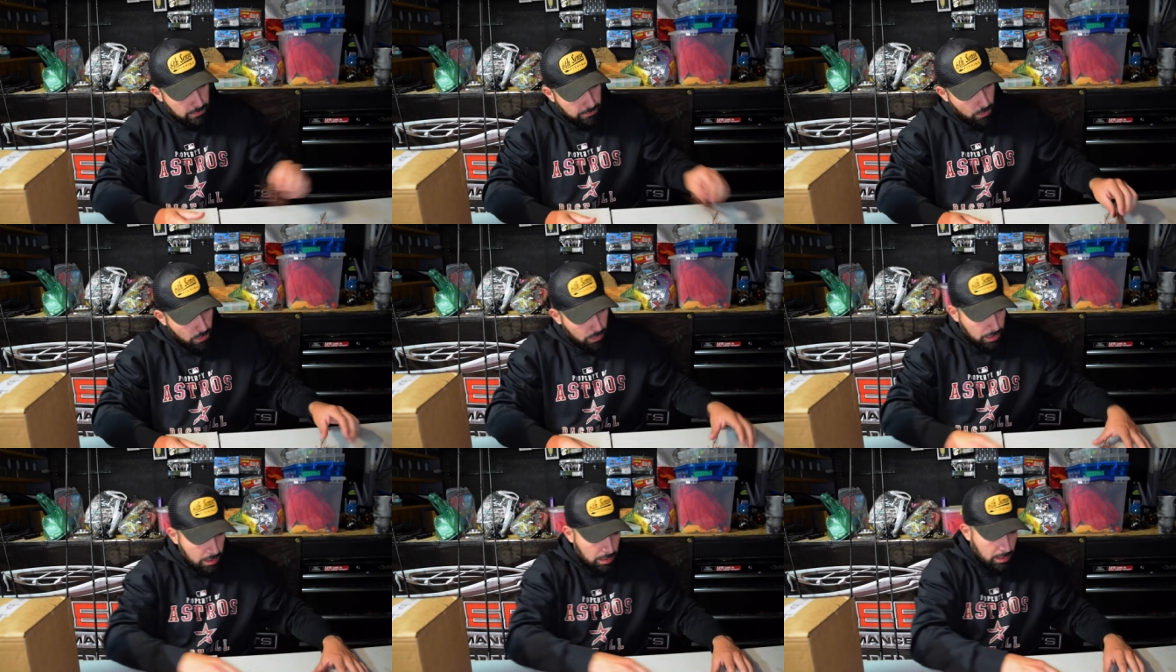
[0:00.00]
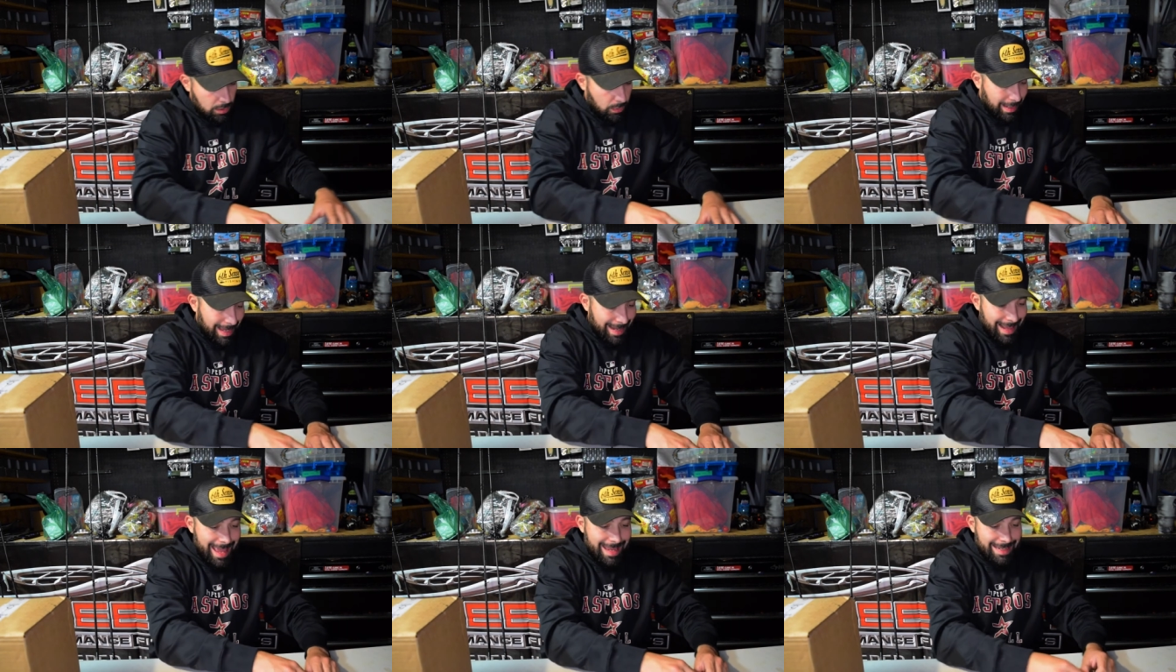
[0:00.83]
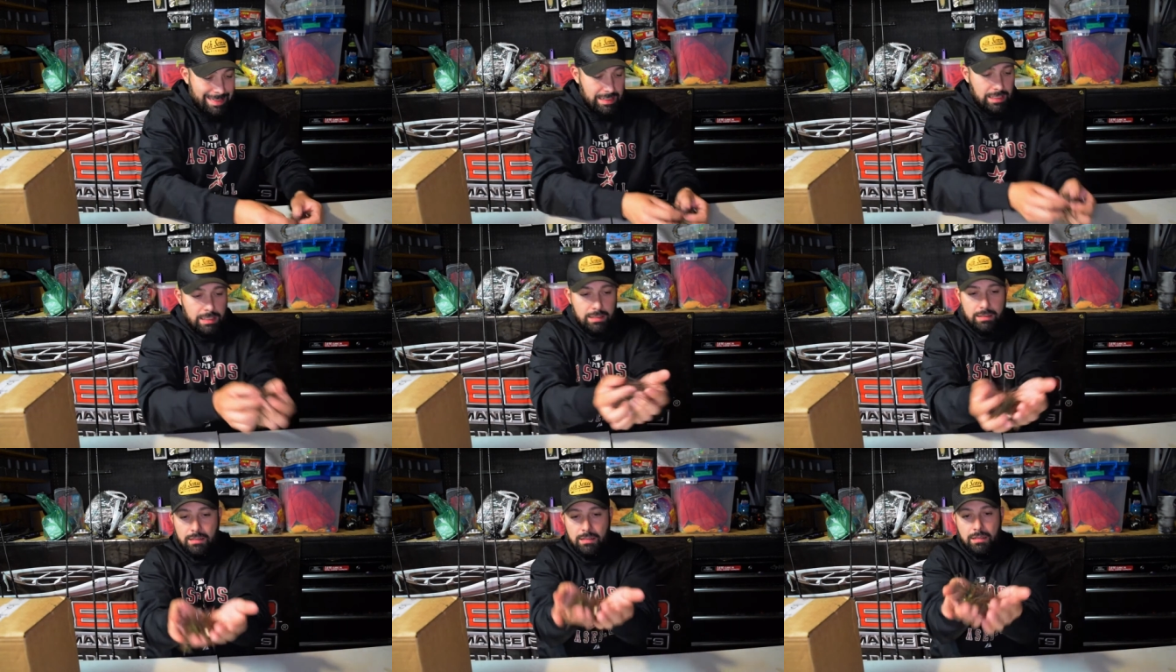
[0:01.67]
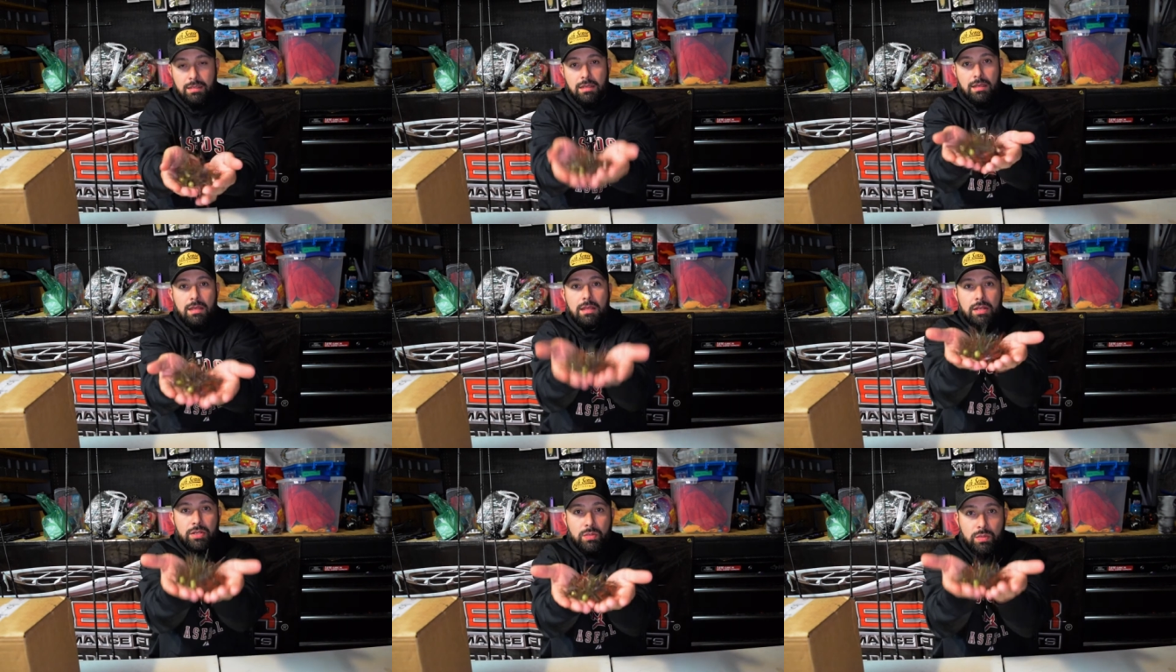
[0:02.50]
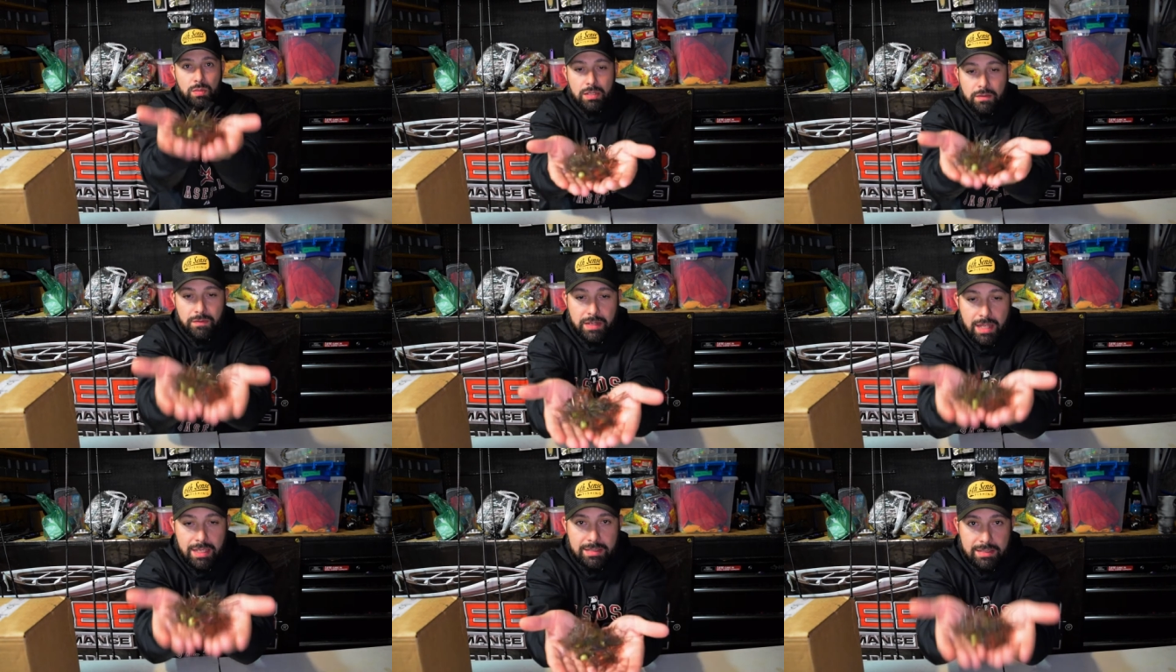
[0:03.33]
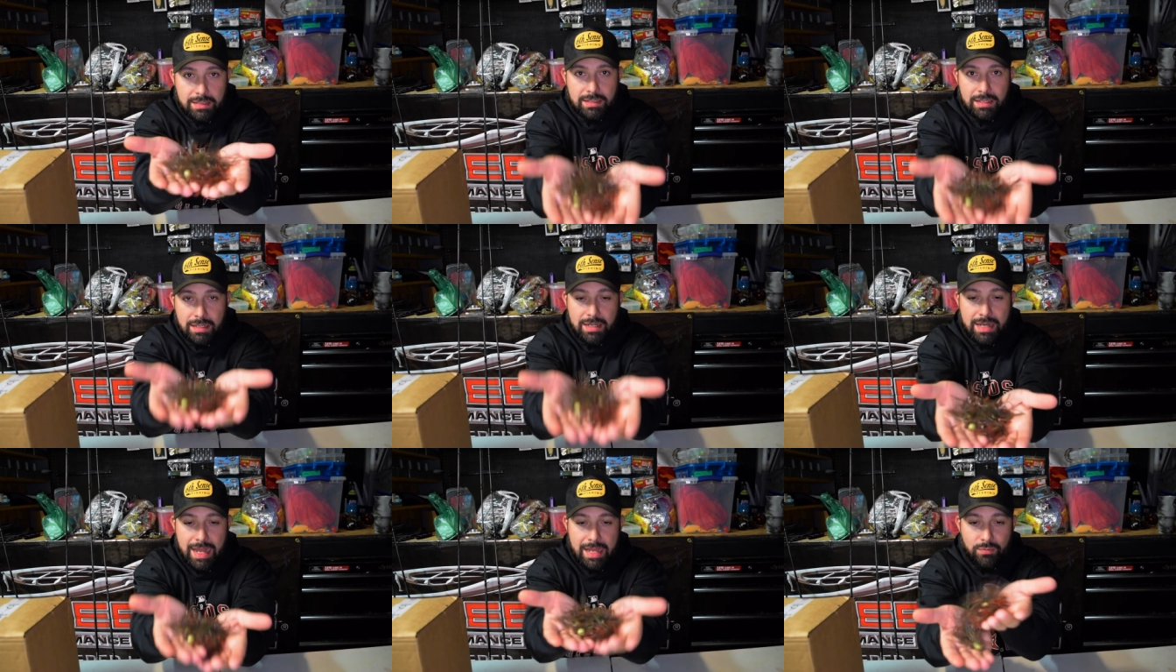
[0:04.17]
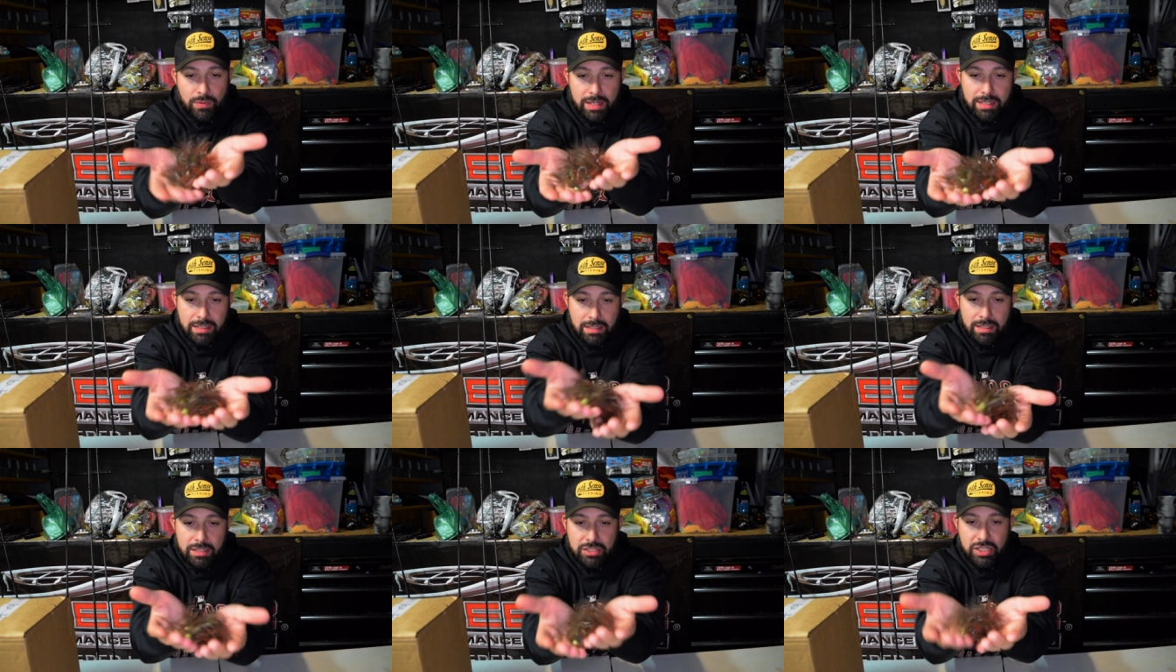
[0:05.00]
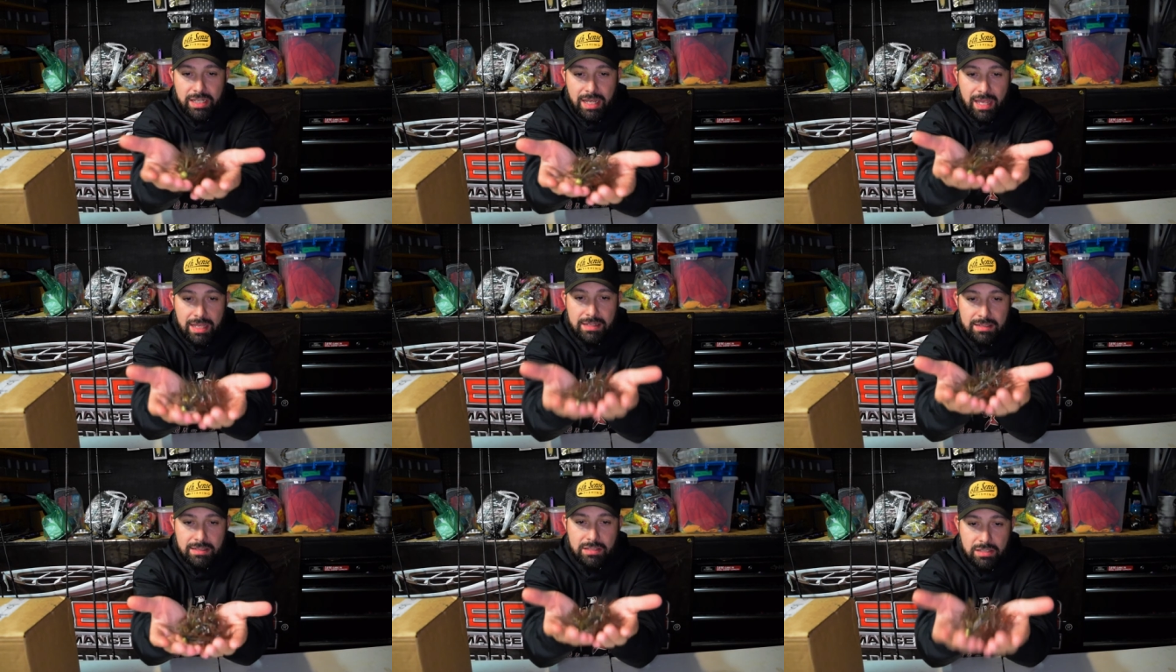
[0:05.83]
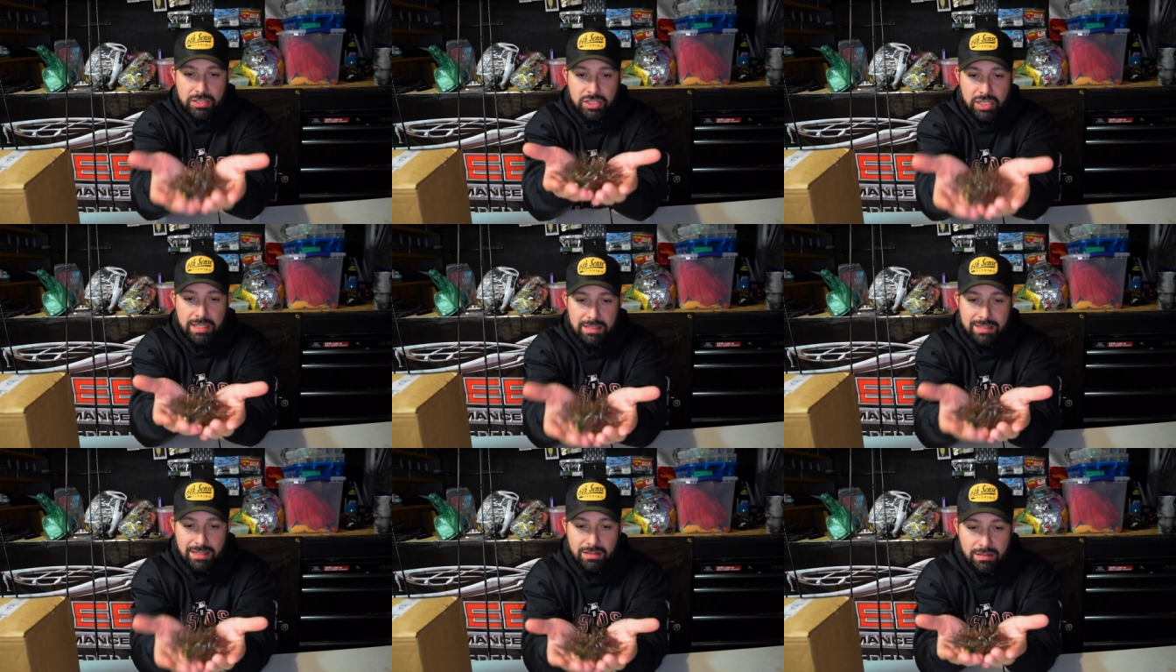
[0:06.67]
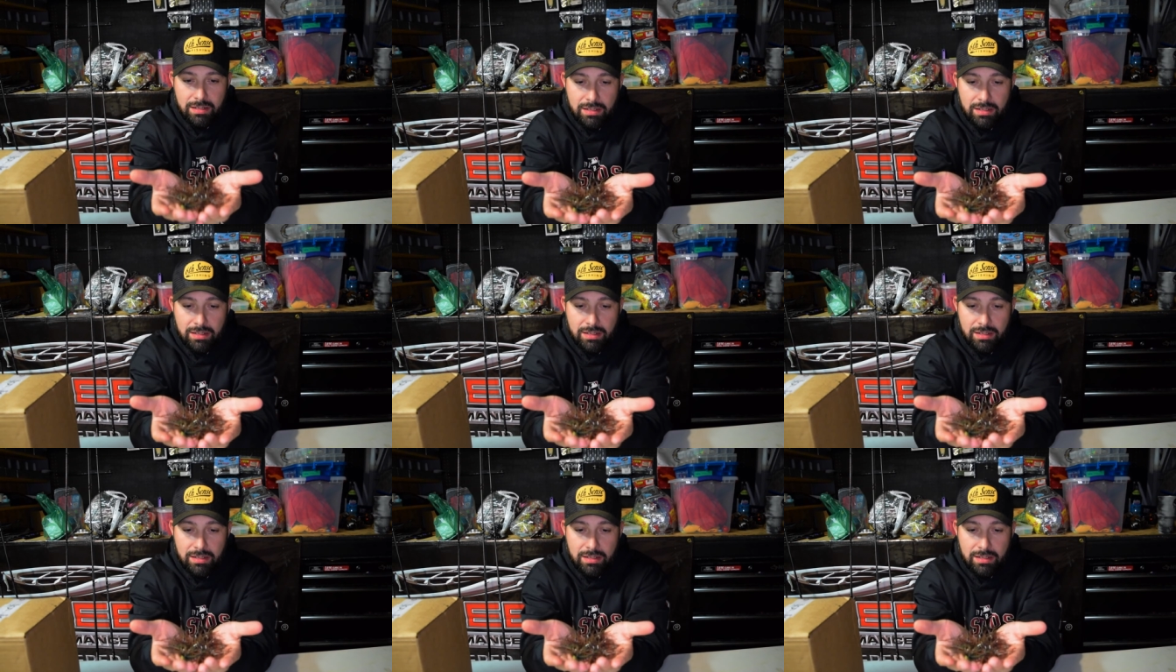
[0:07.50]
four. So we got eight new finesse Ned Rig jig heads jigs here.